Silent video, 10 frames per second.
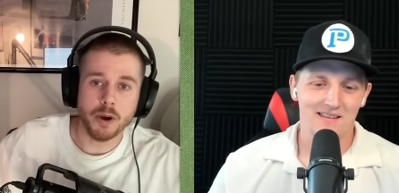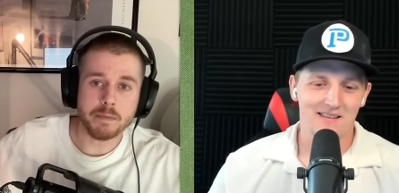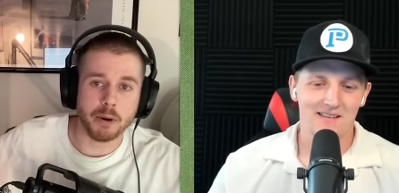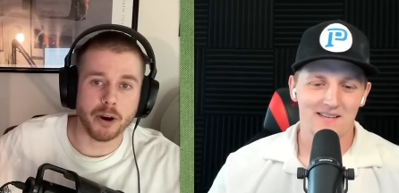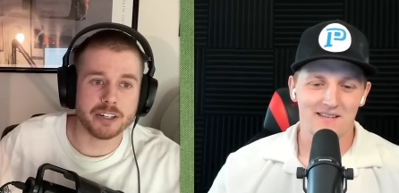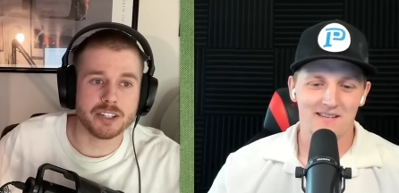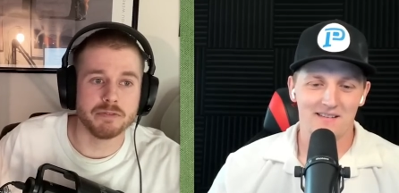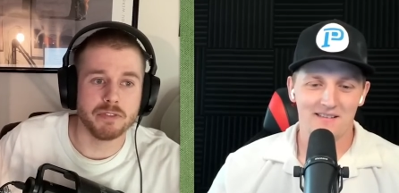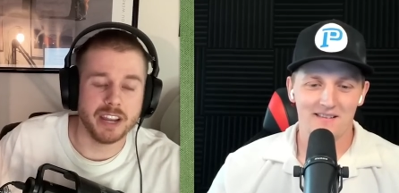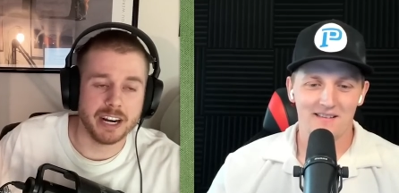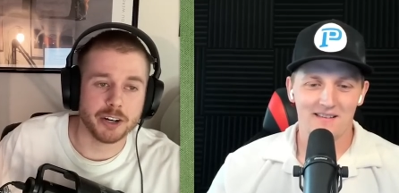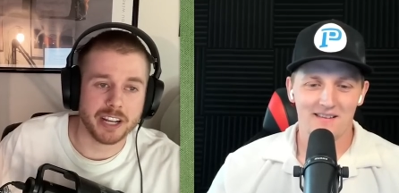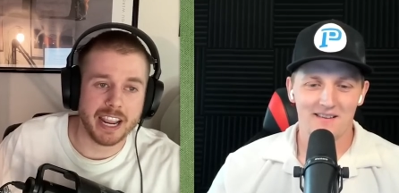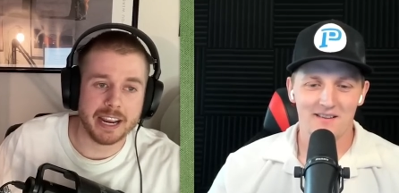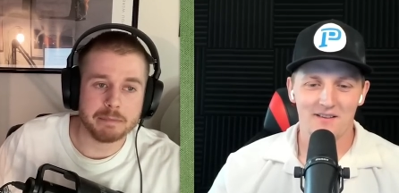Speaker 1: What parts of their
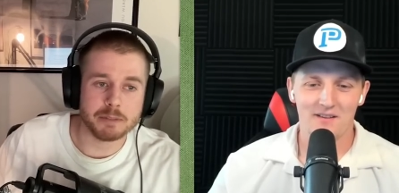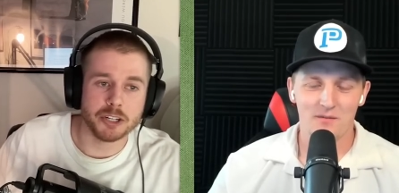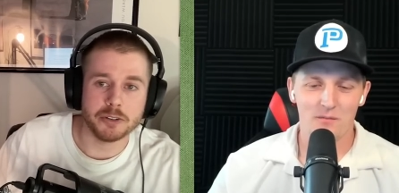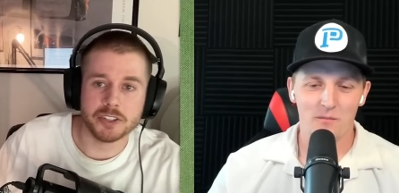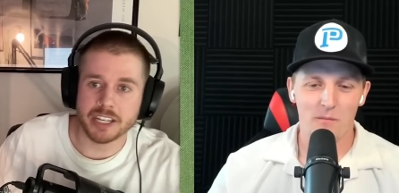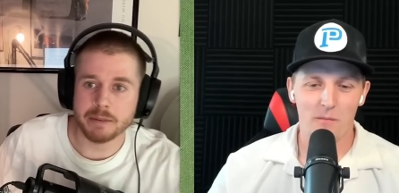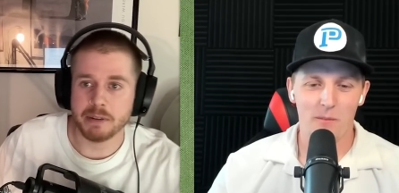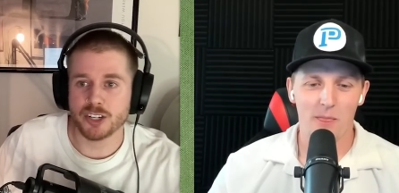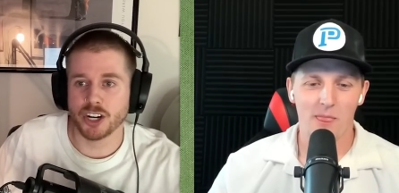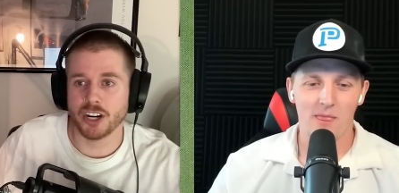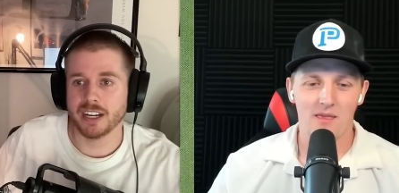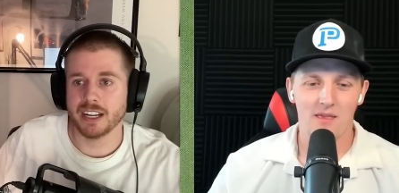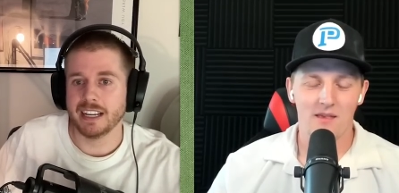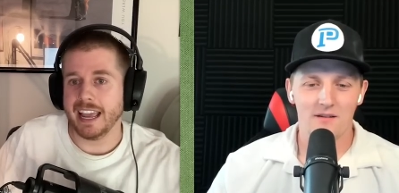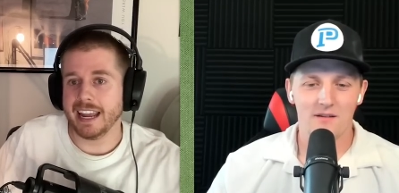games do you see in Bijan,
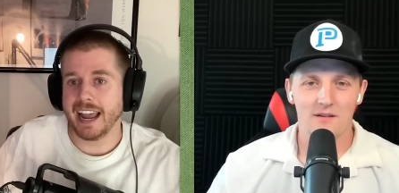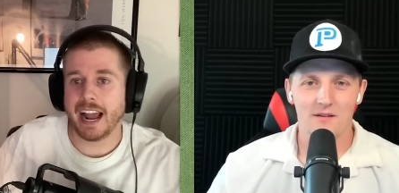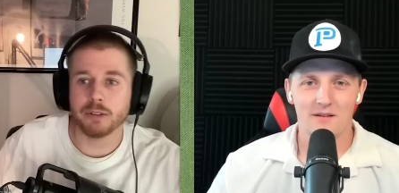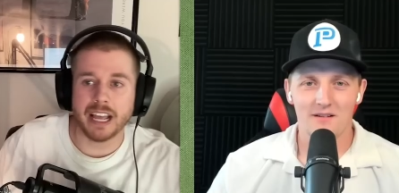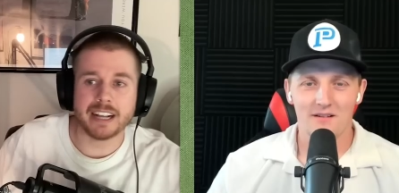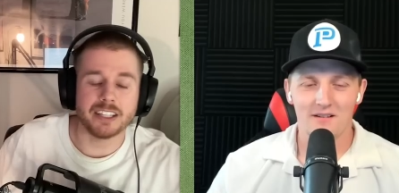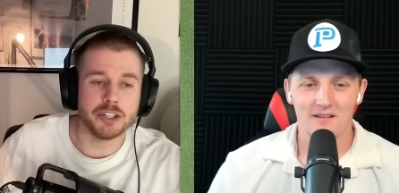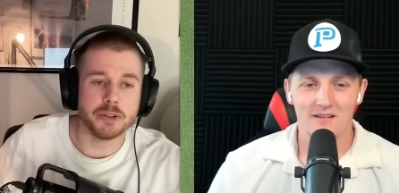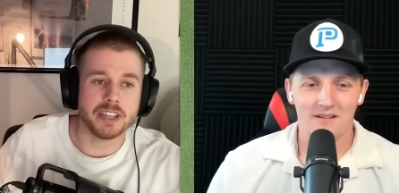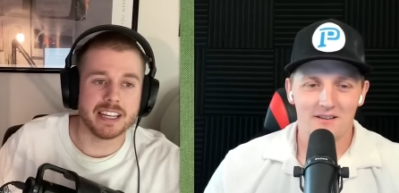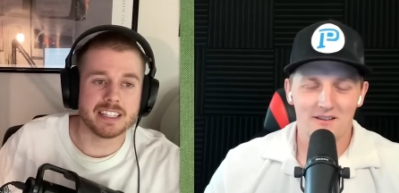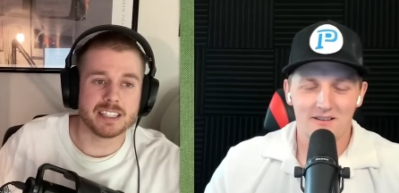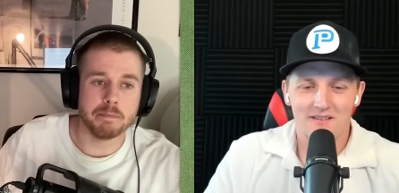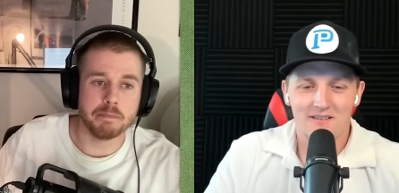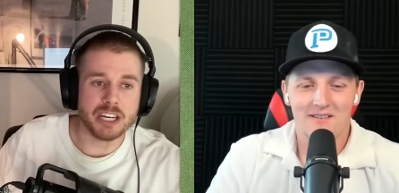and how likely do you think it is
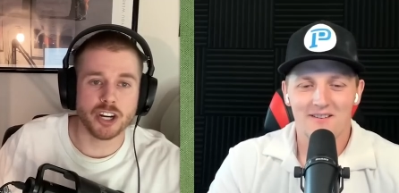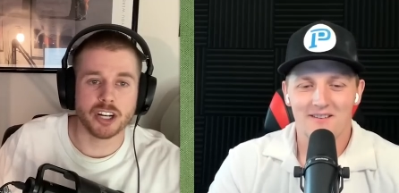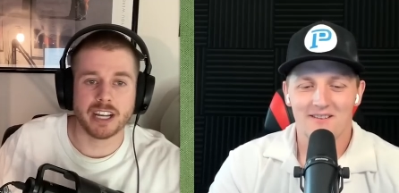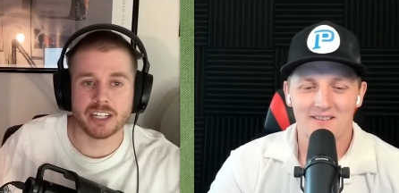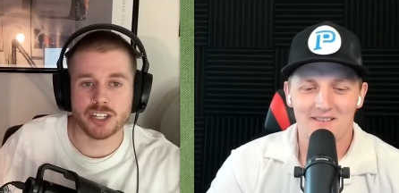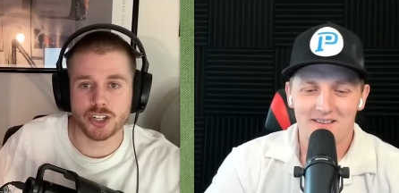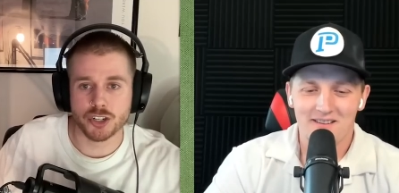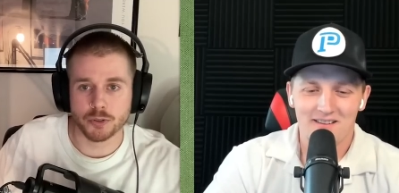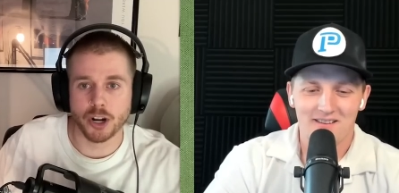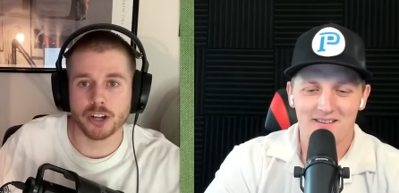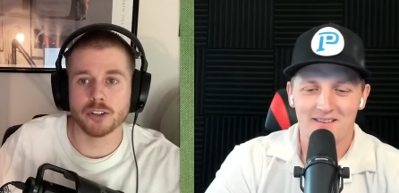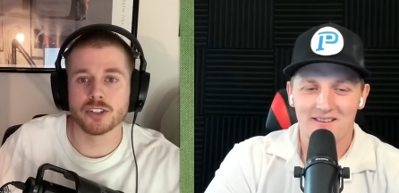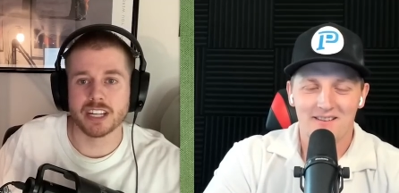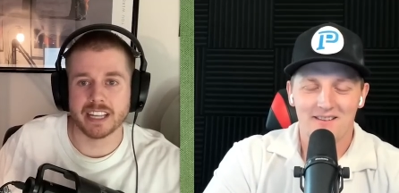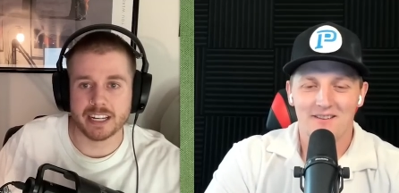that Bijan kind of struggles
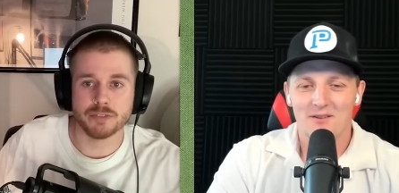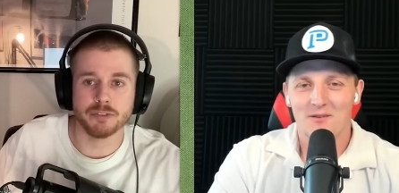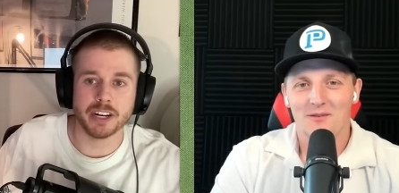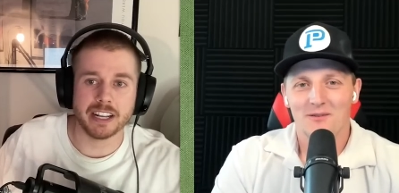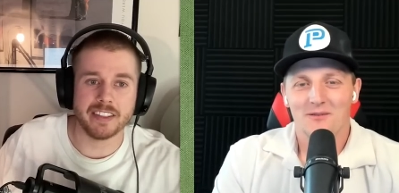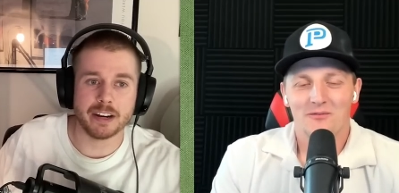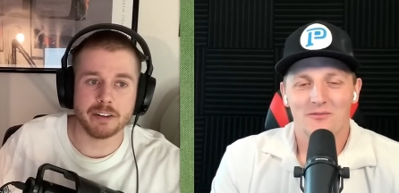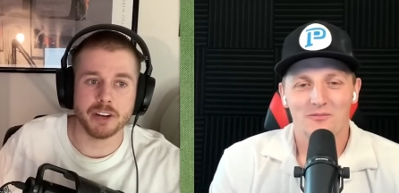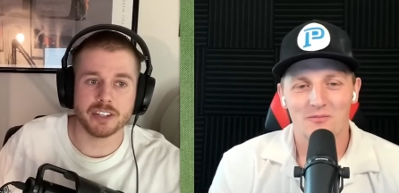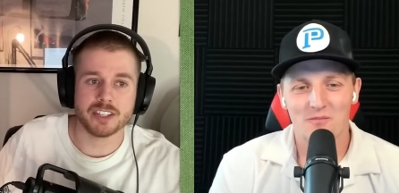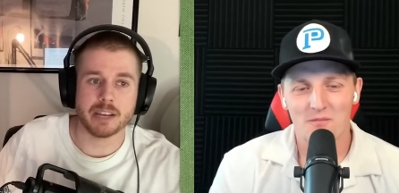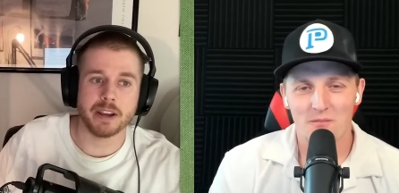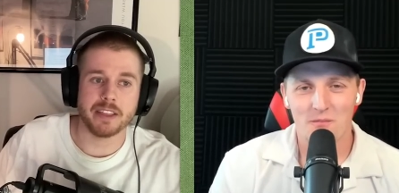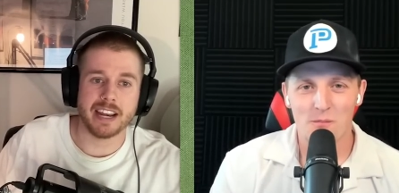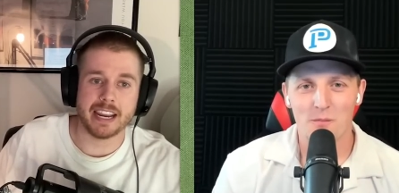to get his footing in the N F L the same way
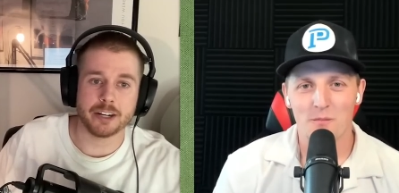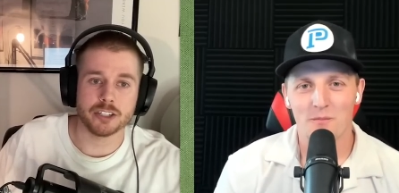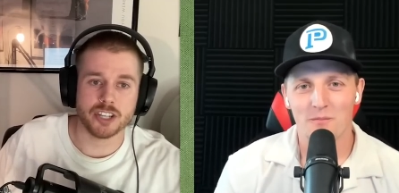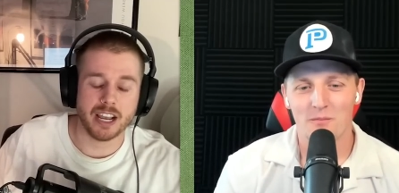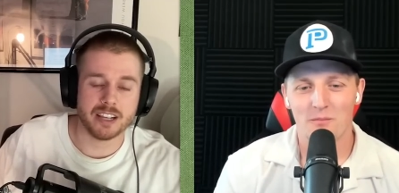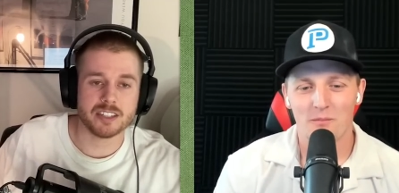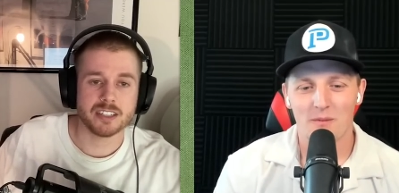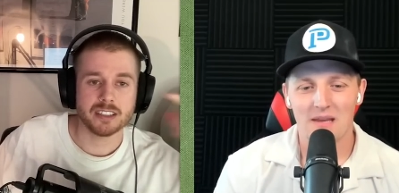that Akers has?